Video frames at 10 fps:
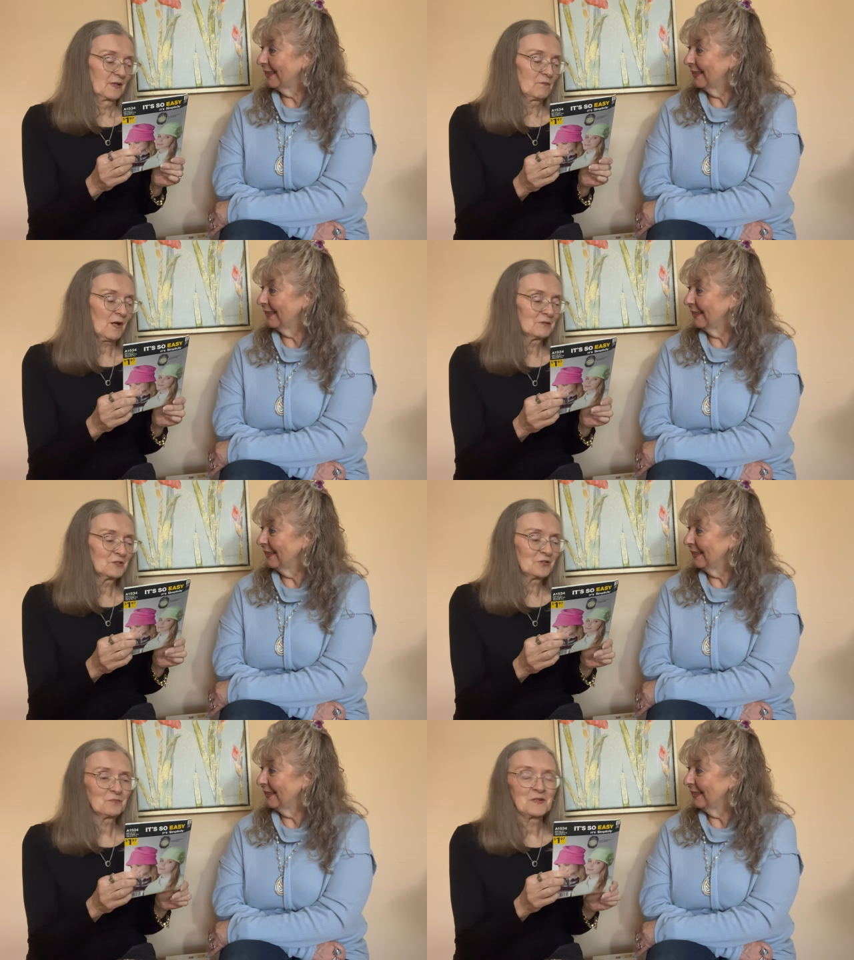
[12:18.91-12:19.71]
Speaker 1: Probably
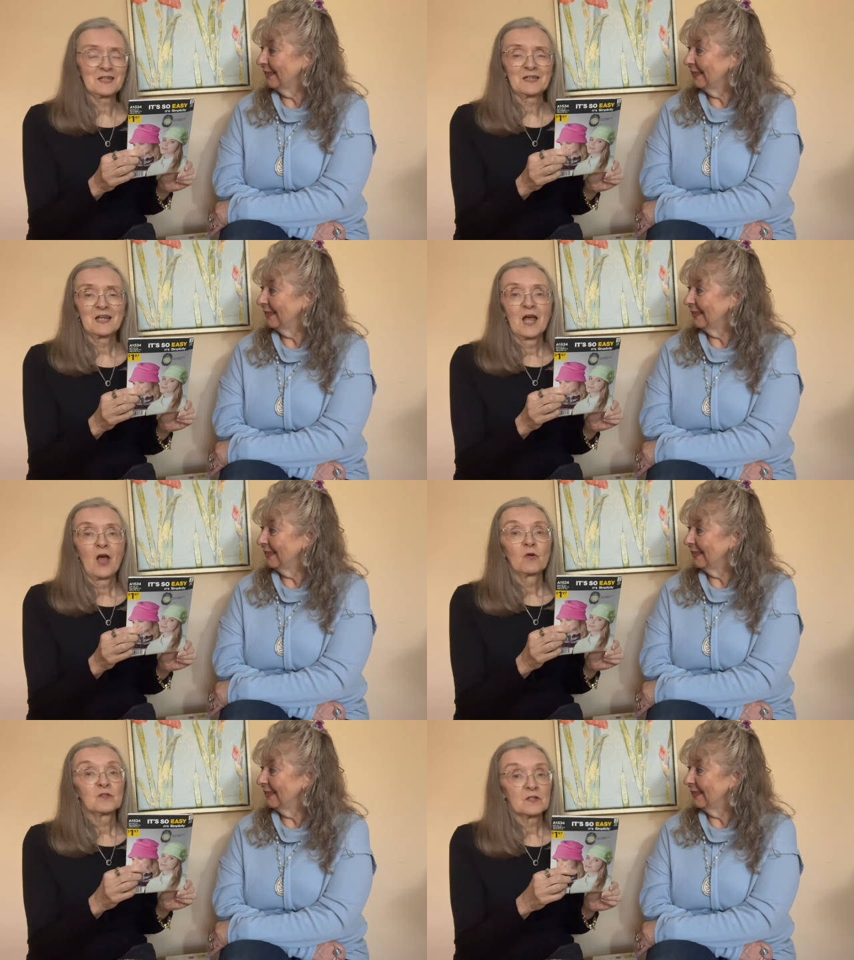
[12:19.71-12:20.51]
took me,
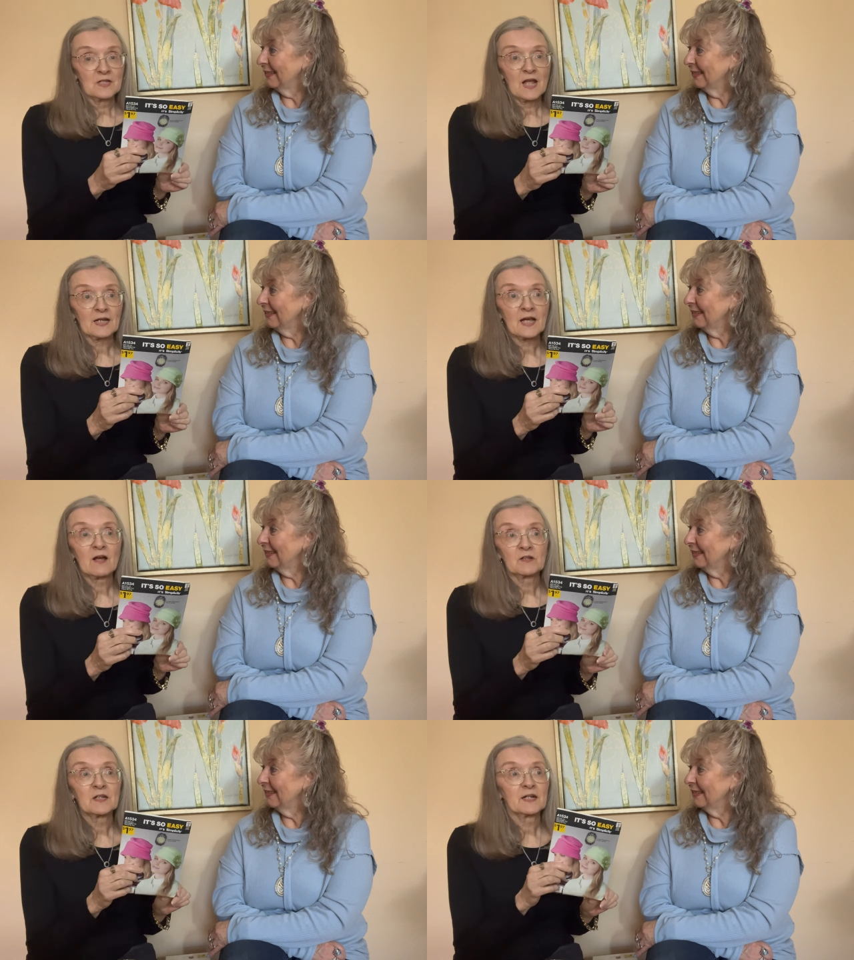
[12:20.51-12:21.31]
not
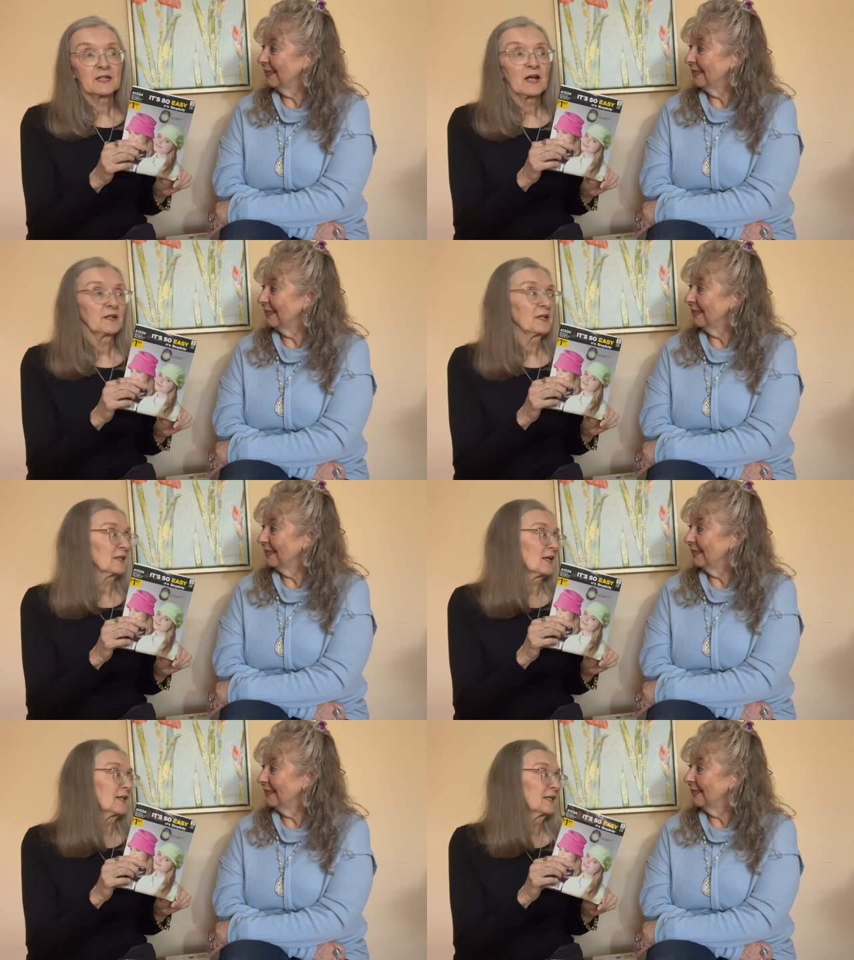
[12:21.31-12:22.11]
counting cutting out it
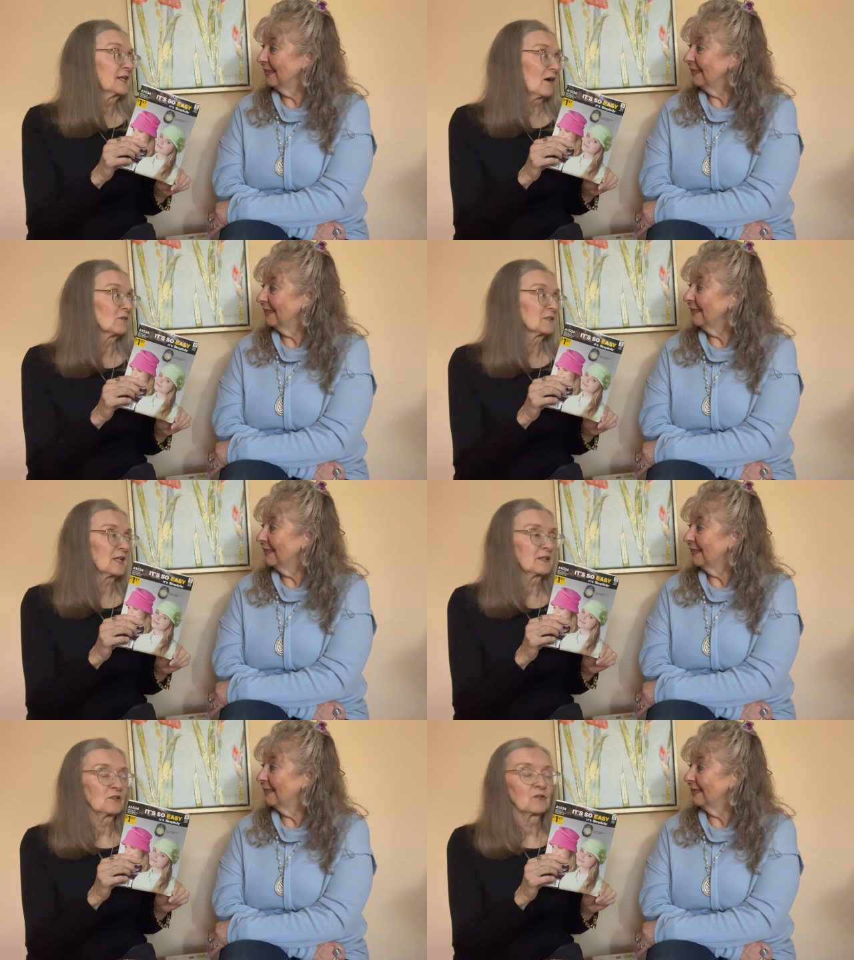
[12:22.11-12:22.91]
cutting it out because
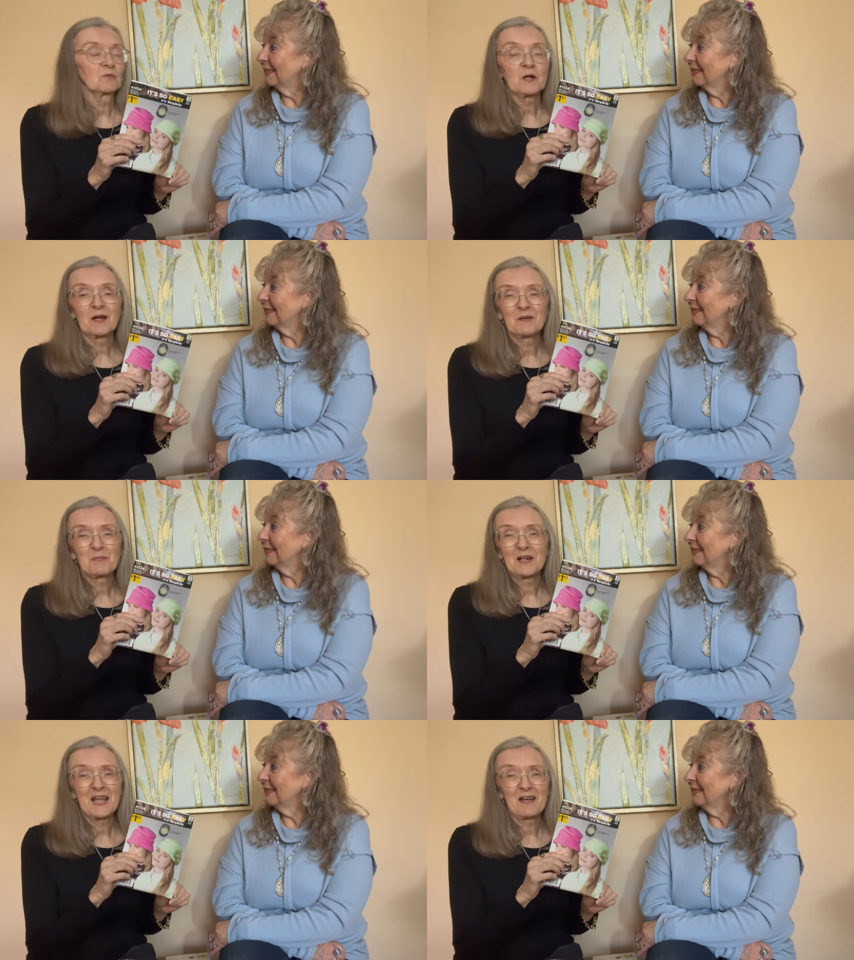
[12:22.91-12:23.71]
that you know
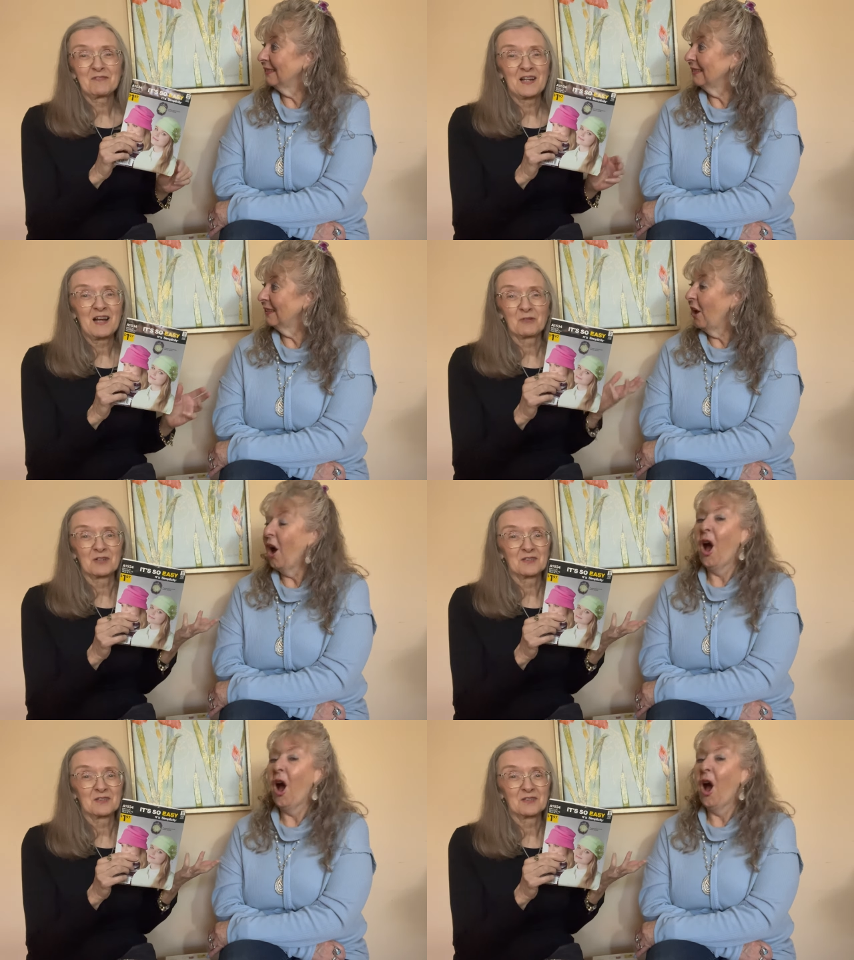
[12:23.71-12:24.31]
about a half an hour